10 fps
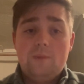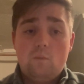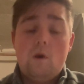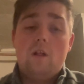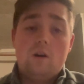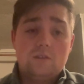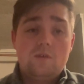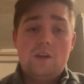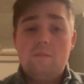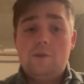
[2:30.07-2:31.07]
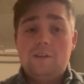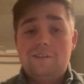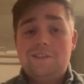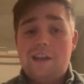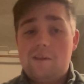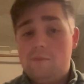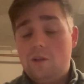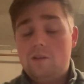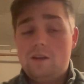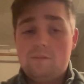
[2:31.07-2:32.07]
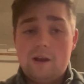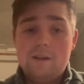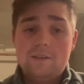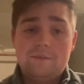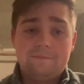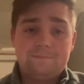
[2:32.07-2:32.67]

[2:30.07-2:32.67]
while also keeping sustainability in mind.